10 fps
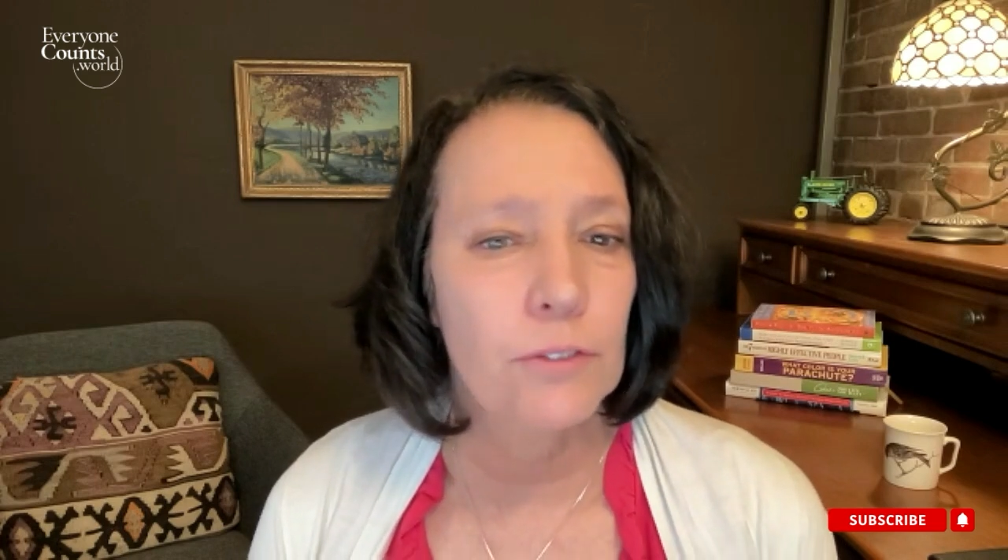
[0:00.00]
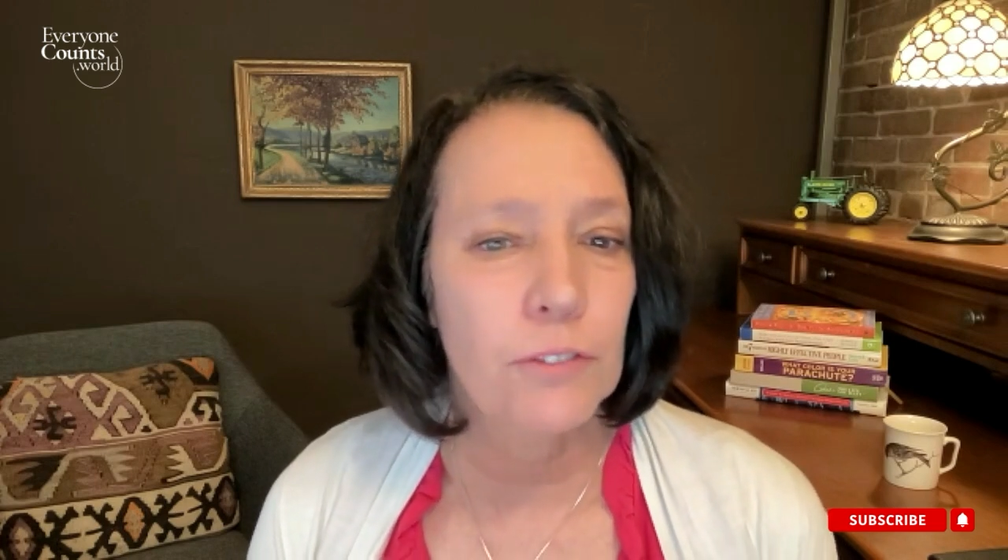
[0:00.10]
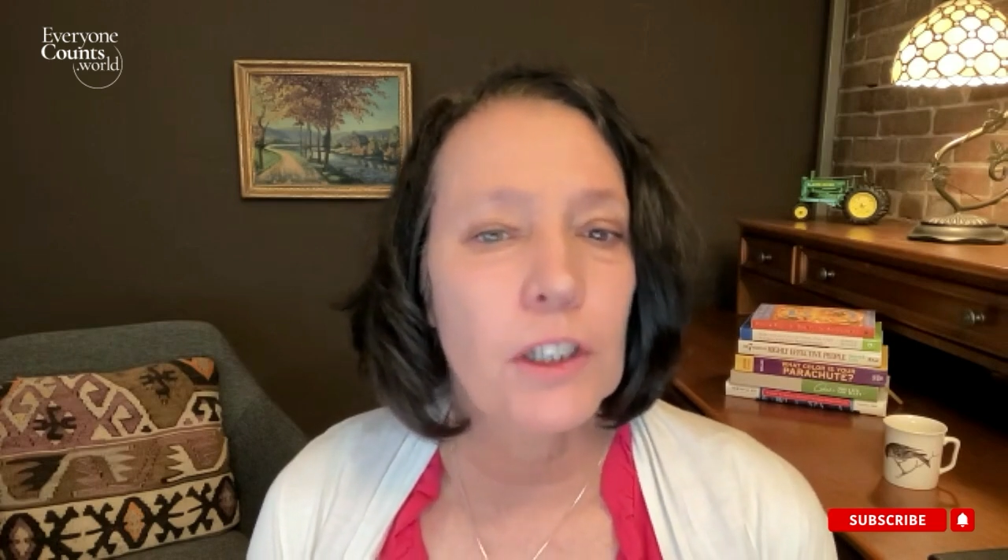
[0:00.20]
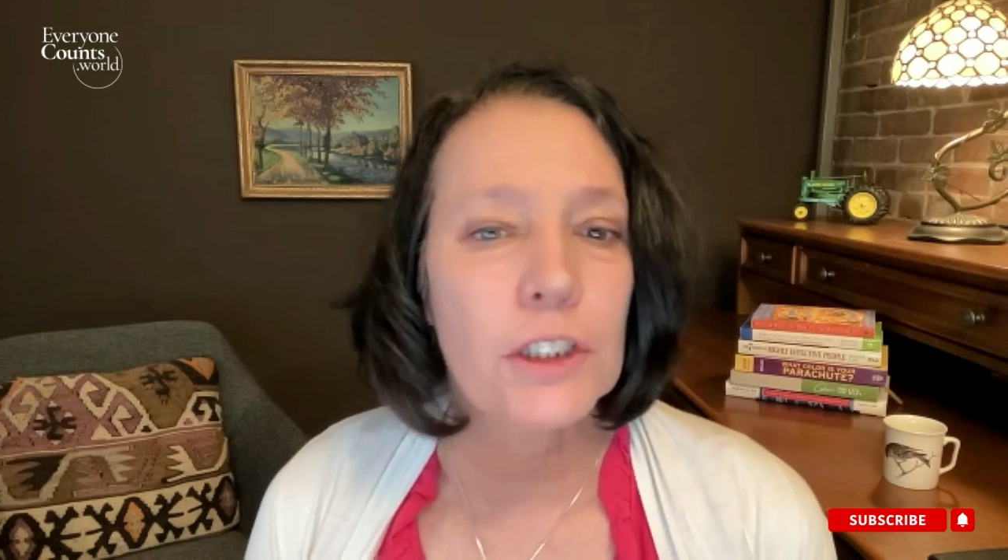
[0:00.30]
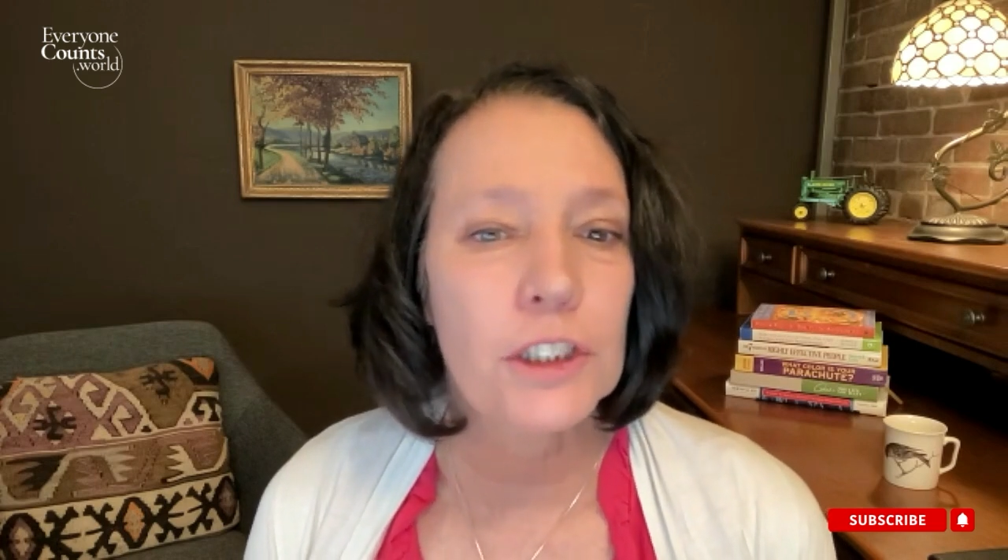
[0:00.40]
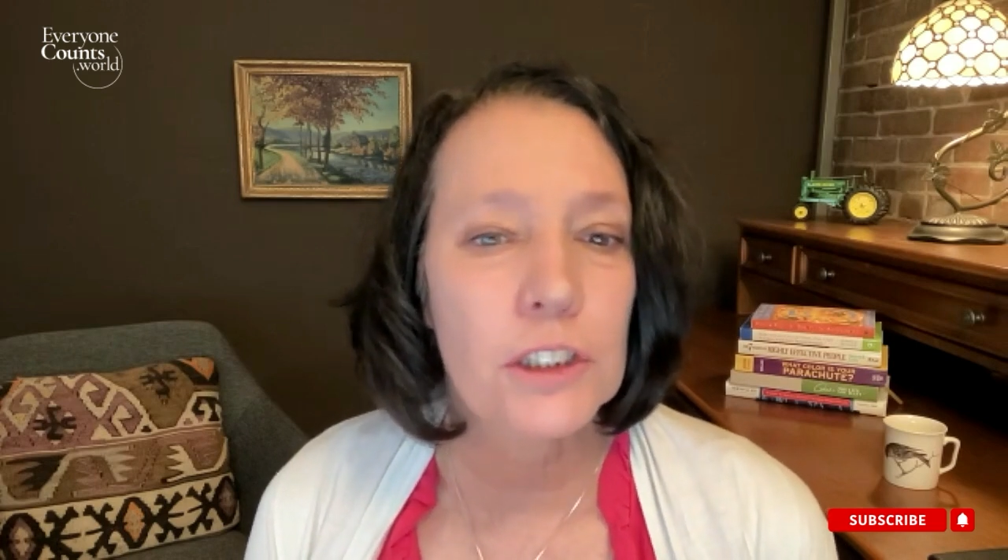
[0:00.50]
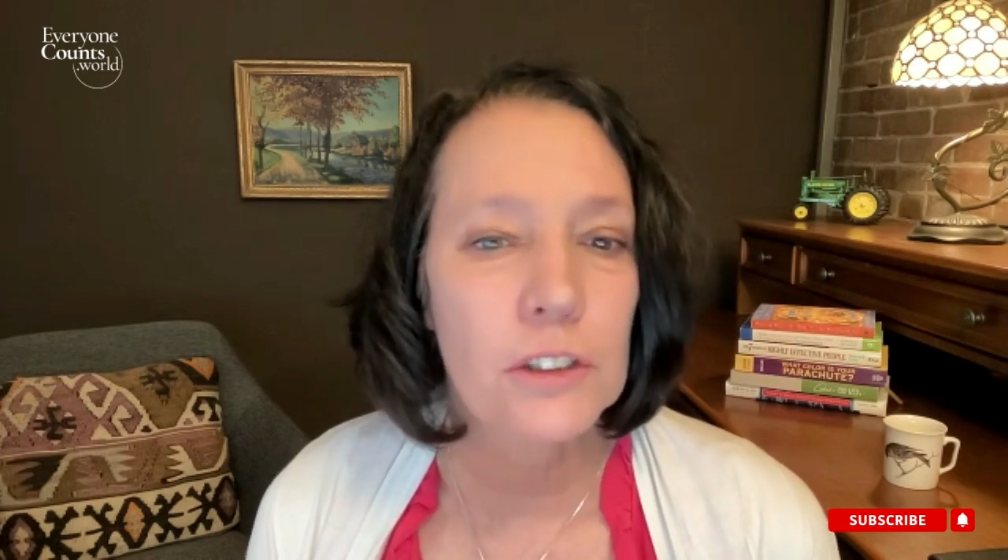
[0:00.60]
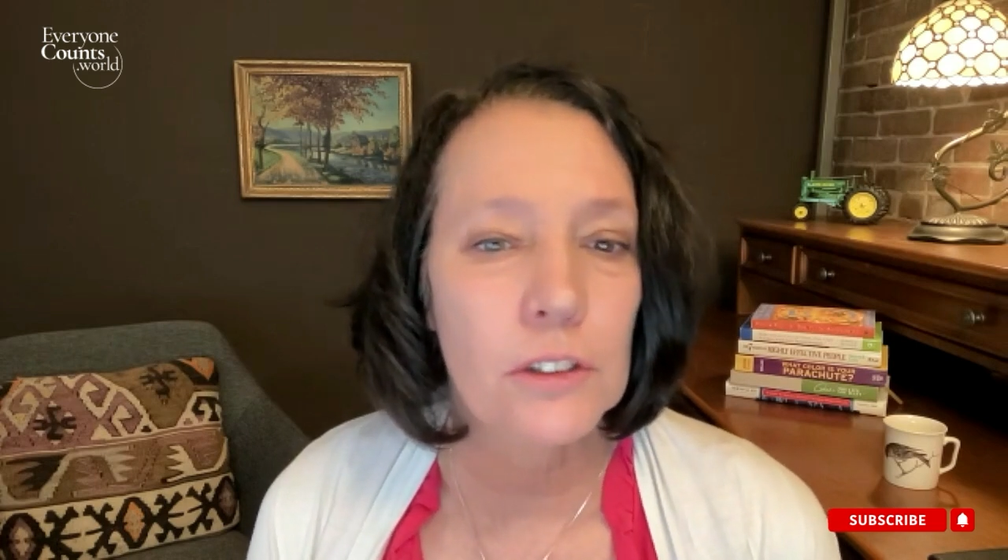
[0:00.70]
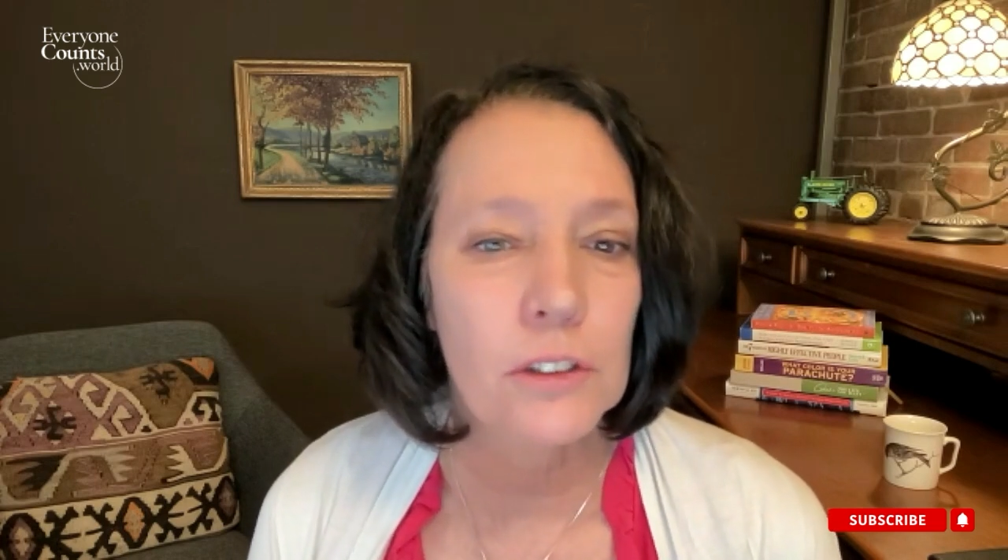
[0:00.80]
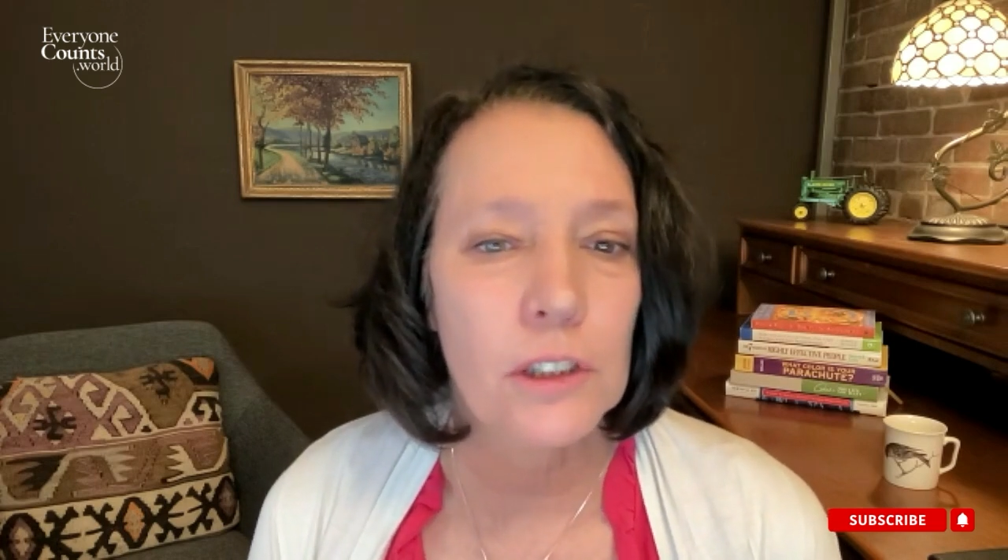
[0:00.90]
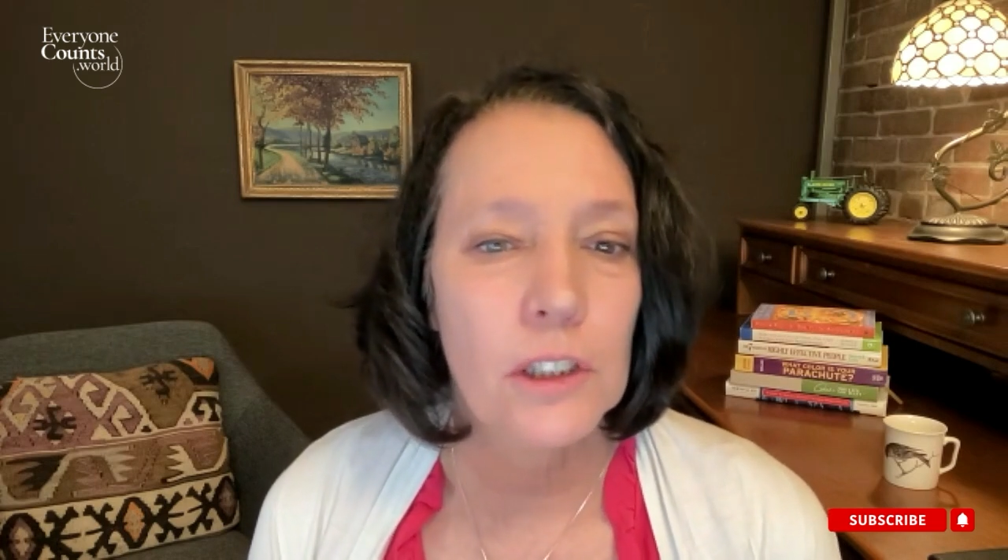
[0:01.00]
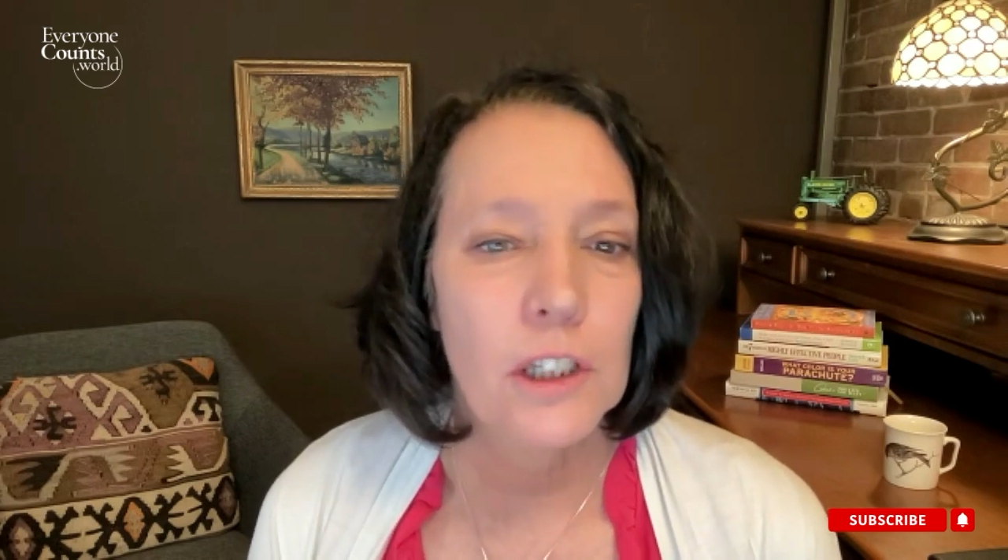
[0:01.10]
functional